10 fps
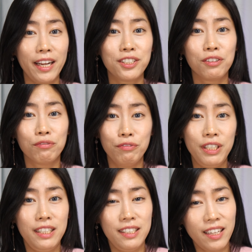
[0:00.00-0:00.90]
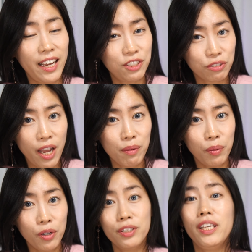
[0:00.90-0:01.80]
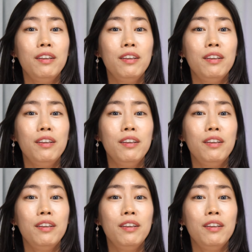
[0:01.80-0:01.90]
actually redesign tripod